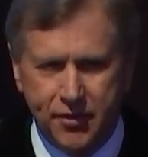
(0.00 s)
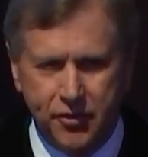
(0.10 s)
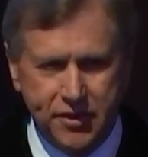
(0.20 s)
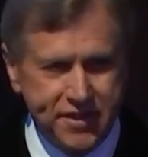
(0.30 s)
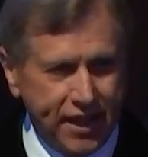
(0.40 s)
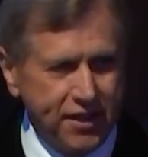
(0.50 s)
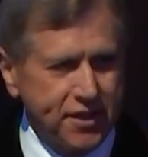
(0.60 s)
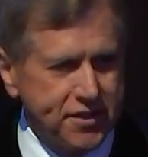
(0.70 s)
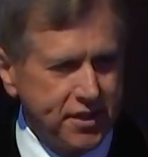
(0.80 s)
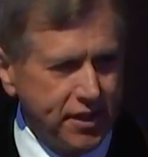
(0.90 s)
The
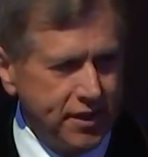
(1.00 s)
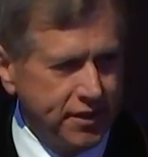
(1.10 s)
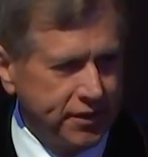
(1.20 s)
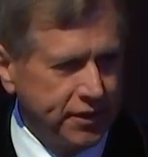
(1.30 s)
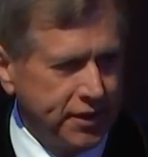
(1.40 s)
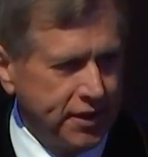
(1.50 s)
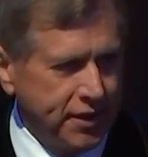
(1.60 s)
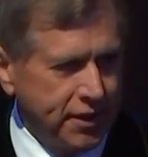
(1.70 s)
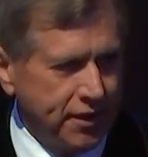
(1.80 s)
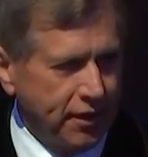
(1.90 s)
dignity
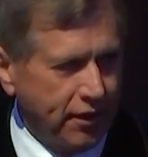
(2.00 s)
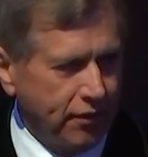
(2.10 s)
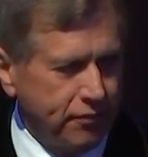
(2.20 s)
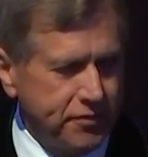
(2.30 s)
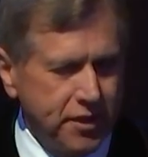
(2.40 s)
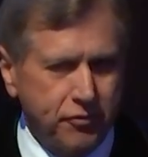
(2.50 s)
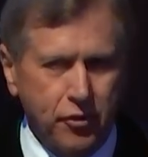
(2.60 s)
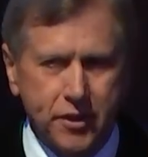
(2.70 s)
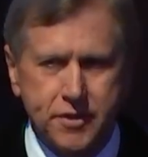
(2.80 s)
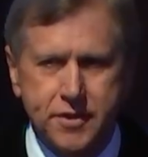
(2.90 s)
of
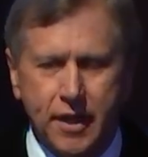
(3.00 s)
difference.